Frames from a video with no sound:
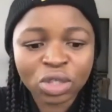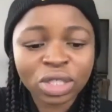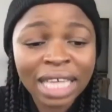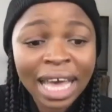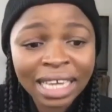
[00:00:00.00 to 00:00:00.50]
a
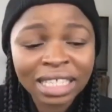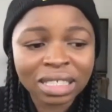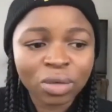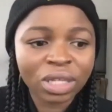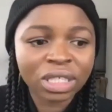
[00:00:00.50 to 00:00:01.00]

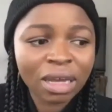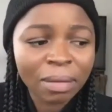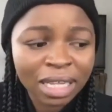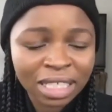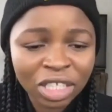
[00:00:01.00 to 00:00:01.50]
society where
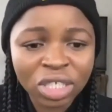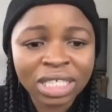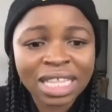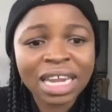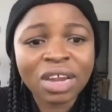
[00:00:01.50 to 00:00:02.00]
decriminalization
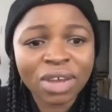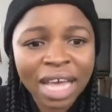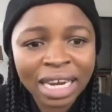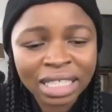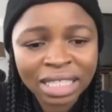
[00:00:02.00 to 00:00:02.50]
is then a
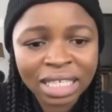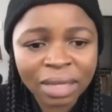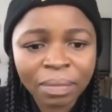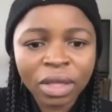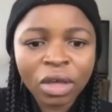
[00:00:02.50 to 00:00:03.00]
reality,